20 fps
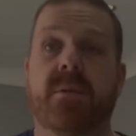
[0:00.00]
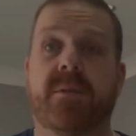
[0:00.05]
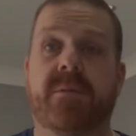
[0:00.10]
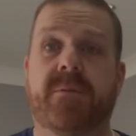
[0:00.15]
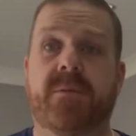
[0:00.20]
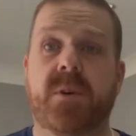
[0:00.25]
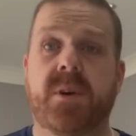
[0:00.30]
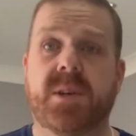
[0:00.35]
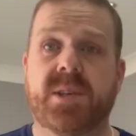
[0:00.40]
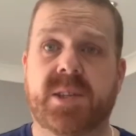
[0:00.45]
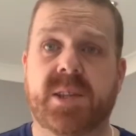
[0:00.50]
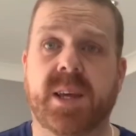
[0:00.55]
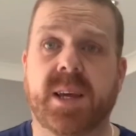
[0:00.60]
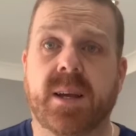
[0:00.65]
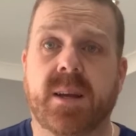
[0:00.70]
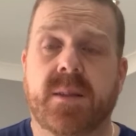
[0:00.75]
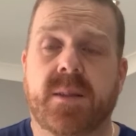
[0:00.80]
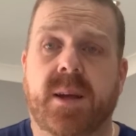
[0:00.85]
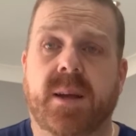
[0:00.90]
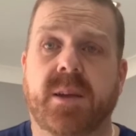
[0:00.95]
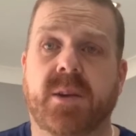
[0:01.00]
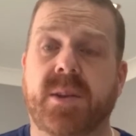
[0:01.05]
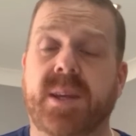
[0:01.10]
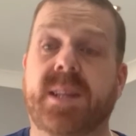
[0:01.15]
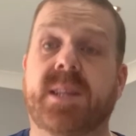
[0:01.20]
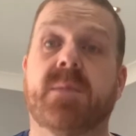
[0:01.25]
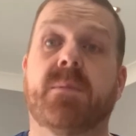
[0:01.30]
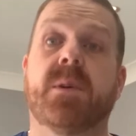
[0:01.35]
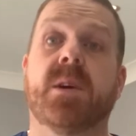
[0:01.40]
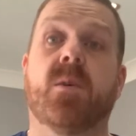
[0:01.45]
first thing that you need
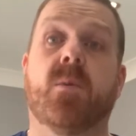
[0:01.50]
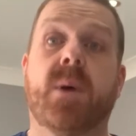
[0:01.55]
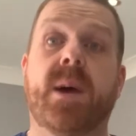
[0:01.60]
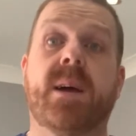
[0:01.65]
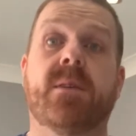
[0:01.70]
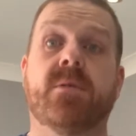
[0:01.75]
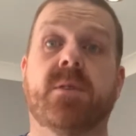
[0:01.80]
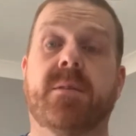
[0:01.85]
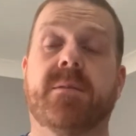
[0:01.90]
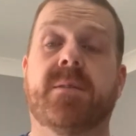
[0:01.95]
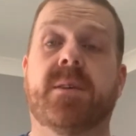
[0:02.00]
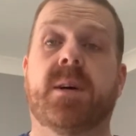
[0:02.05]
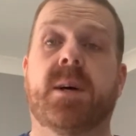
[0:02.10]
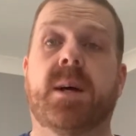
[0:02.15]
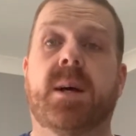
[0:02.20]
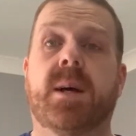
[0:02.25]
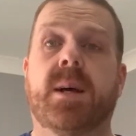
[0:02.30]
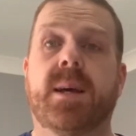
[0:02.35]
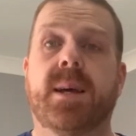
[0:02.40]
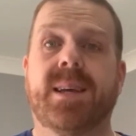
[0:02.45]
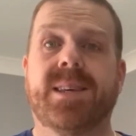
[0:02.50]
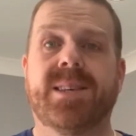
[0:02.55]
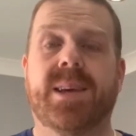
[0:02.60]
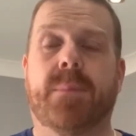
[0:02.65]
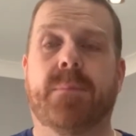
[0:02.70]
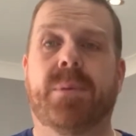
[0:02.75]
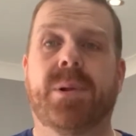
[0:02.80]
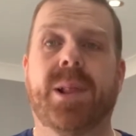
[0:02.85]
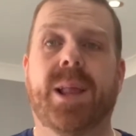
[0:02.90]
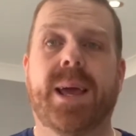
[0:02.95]
to be aware of is
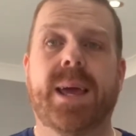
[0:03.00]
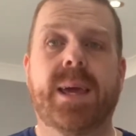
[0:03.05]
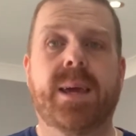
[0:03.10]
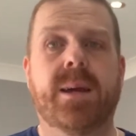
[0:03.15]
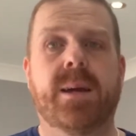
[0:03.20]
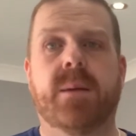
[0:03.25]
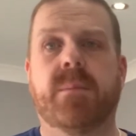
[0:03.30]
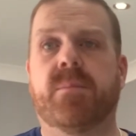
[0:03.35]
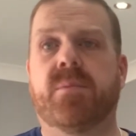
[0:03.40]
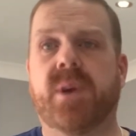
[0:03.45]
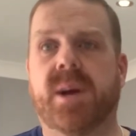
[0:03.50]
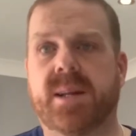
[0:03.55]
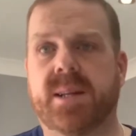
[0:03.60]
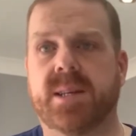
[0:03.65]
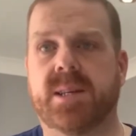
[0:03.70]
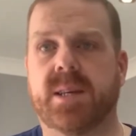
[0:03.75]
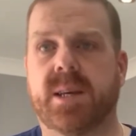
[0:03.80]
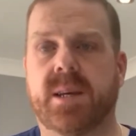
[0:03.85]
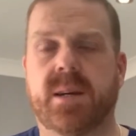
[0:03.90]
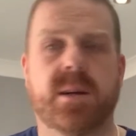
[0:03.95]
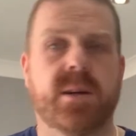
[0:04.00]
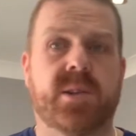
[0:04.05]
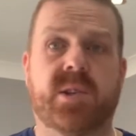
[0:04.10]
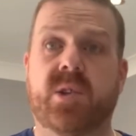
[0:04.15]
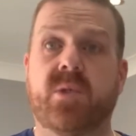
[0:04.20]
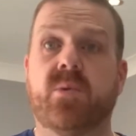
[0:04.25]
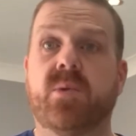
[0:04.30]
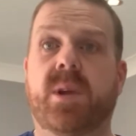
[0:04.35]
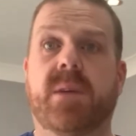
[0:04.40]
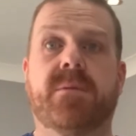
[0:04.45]
that playing and practicing are
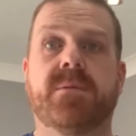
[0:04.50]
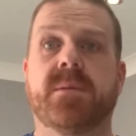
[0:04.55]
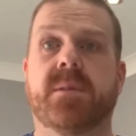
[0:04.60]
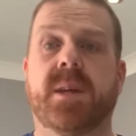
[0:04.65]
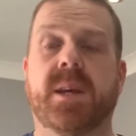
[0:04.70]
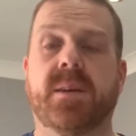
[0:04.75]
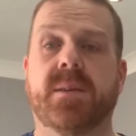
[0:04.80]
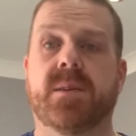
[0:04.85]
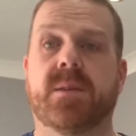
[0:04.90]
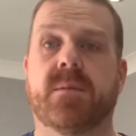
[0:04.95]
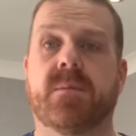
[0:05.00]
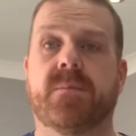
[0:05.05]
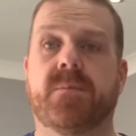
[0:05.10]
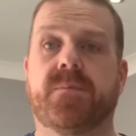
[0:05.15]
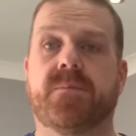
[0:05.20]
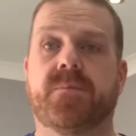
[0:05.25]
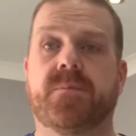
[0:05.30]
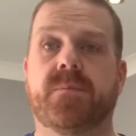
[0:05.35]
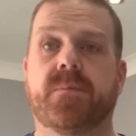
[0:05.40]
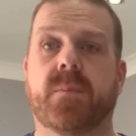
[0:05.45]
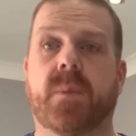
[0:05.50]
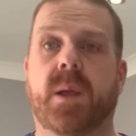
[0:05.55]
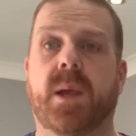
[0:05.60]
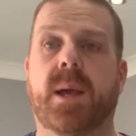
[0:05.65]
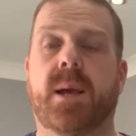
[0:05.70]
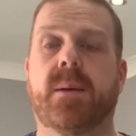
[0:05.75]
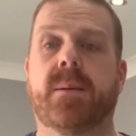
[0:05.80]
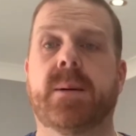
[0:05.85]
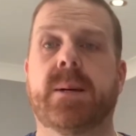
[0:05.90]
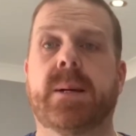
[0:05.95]
two different things.
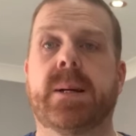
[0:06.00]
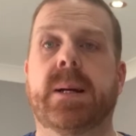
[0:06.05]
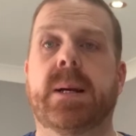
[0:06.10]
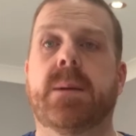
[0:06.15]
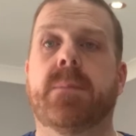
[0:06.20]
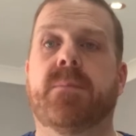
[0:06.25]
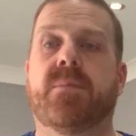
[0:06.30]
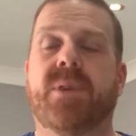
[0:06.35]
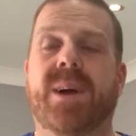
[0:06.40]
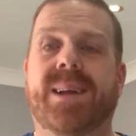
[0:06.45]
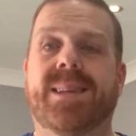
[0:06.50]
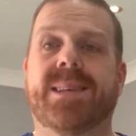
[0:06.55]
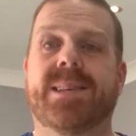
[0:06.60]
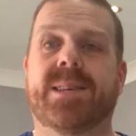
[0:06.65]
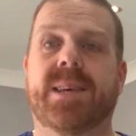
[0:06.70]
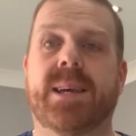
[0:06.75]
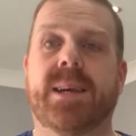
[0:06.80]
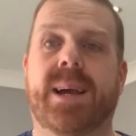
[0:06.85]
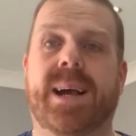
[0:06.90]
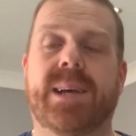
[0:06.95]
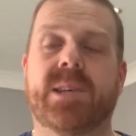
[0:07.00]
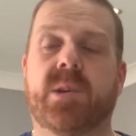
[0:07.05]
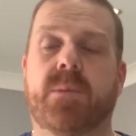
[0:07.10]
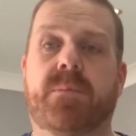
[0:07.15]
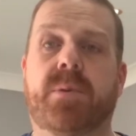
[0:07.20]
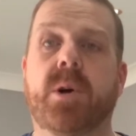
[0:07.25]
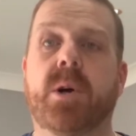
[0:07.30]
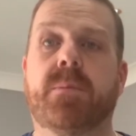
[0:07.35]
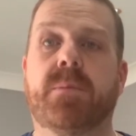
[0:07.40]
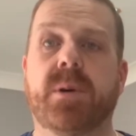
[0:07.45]
Yeah? Practicing has a
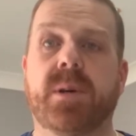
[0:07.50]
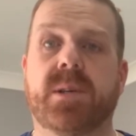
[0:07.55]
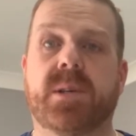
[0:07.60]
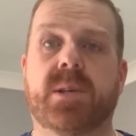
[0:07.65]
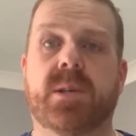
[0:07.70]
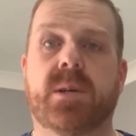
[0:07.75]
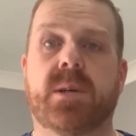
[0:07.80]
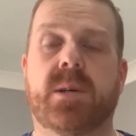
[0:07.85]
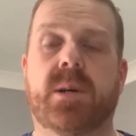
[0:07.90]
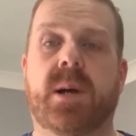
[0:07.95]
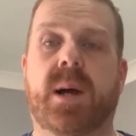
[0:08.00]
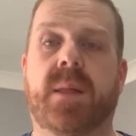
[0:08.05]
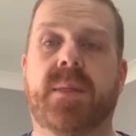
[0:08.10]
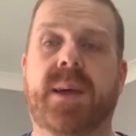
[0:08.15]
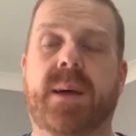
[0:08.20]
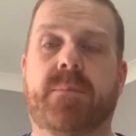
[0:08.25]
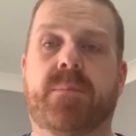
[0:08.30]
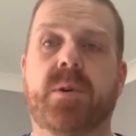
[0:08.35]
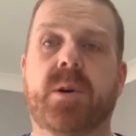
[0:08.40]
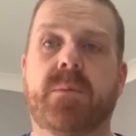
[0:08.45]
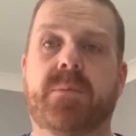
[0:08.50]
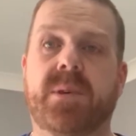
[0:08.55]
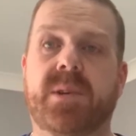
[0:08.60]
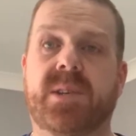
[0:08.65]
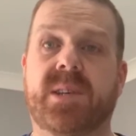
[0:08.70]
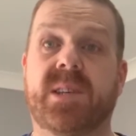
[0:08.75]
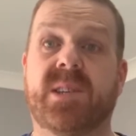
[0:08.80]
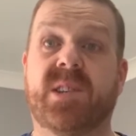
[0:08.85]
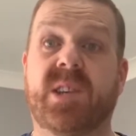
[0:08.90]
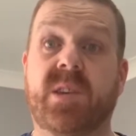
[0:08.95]
purpose, and that
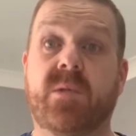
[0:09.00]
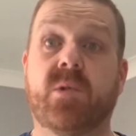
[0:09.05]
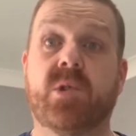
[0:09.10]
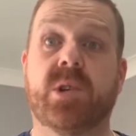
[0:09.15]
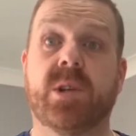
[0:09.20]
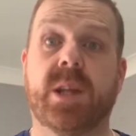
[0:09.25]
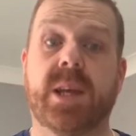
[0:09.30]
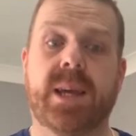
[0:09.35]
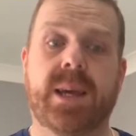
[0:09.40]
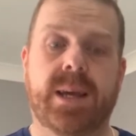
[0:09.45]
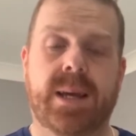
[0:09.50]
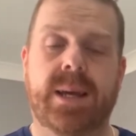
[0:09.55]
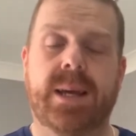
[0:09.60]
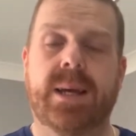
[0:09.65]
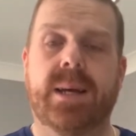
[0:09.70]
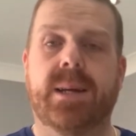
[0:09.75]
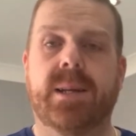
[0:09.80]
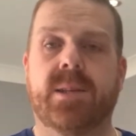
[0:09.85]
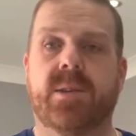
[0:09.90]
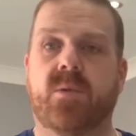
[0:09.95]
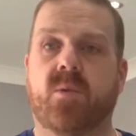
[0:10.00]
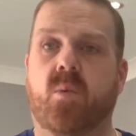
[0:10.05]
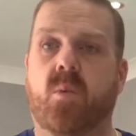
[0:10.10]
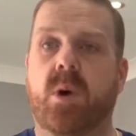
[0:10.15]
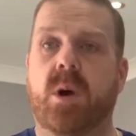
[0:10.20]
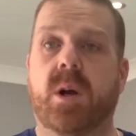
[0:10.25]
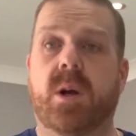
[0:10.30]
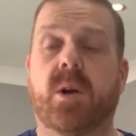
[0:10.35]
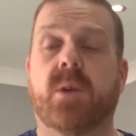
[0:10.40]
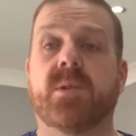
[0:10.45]
purpose is usually to
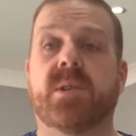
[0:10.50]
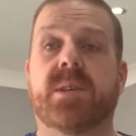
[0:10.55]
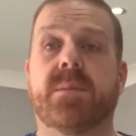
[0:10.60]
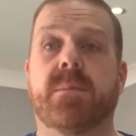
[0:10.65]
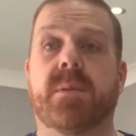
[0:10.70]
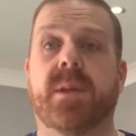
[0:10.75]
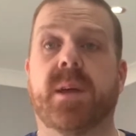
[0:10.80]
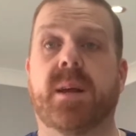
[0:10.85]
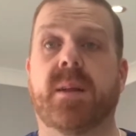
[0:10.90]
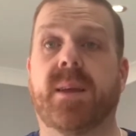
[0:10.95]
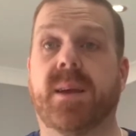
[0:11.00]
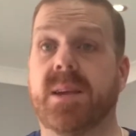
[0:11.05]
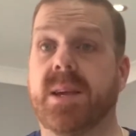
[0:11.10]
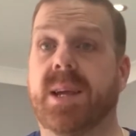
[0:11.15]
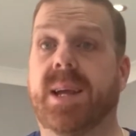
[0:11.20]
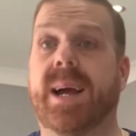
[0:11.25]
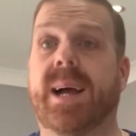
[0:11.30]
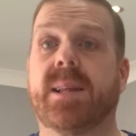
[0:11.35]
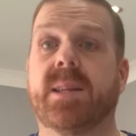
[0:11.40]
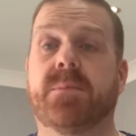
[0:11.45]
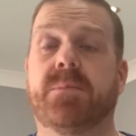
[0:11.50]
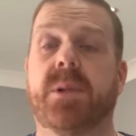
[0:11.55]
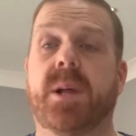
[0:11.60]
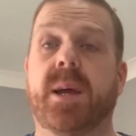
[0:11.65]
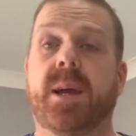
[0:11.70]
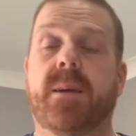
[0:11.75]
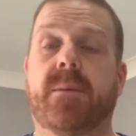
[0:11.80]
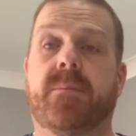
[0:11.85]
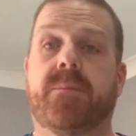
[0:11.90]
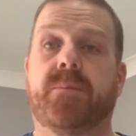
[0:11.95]
work on something that you can't
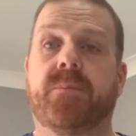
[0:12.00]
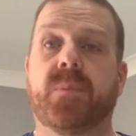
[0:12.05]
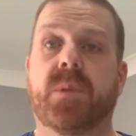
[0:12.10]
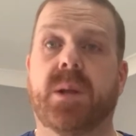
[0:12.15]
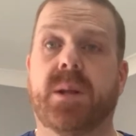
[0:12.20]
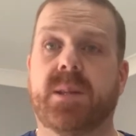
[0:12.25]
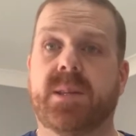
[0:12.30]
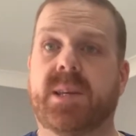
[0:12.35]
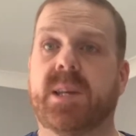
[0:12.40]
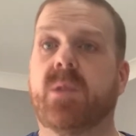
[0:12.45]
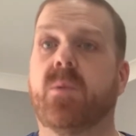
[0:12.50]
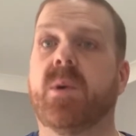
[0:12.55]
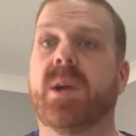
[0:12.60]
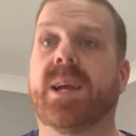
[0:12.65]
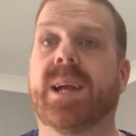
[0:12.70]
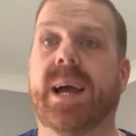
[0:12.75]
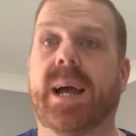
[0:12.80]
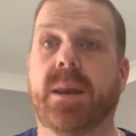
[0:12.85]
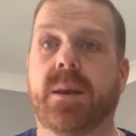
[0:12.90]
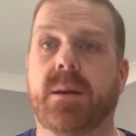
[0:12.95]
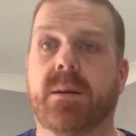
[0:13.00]
play until we can.